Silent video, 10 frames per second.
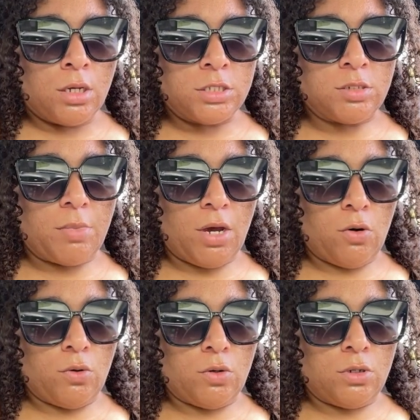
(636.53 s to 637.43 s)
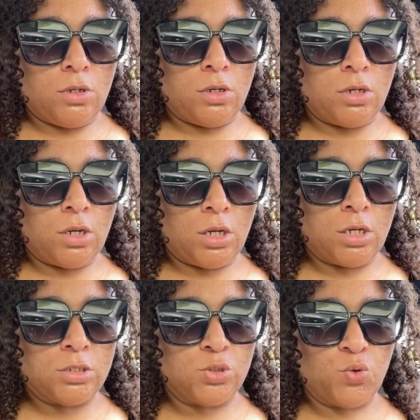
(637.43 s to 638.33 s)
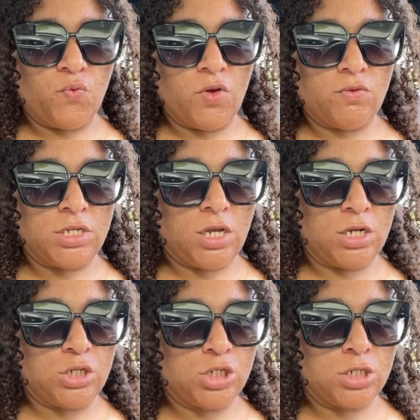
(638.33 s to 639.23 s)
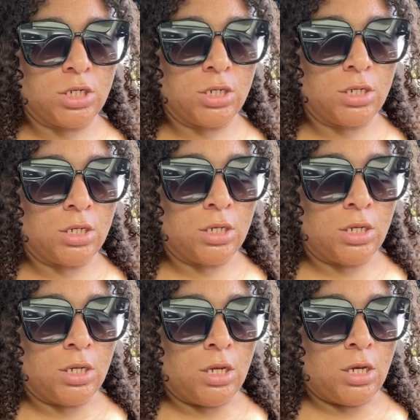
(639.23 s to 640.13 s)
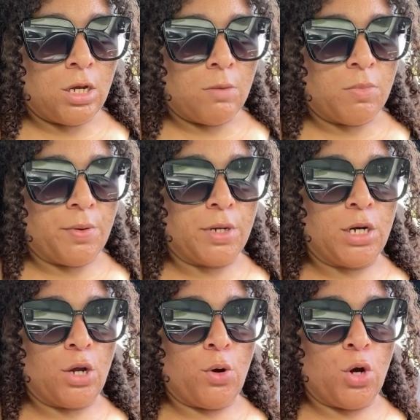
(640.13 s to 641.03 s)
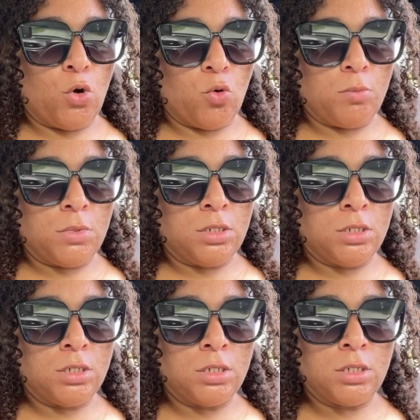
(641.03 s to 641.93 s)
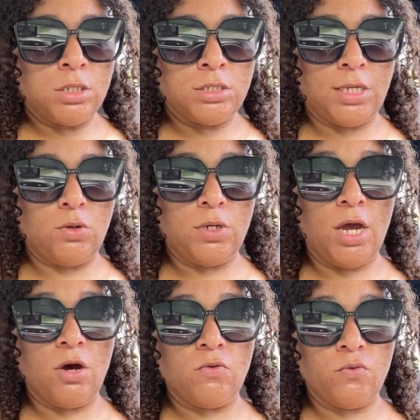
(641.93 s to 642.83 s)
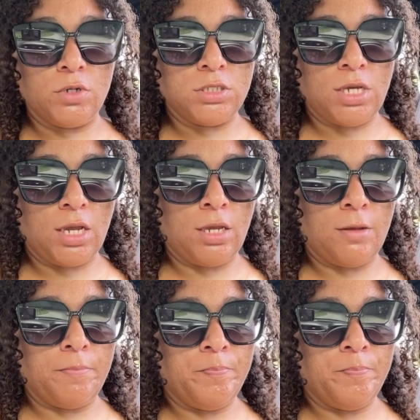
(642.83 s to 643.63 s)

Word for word: It's about 2.15ish. Probably gonna go home, settle down for a second.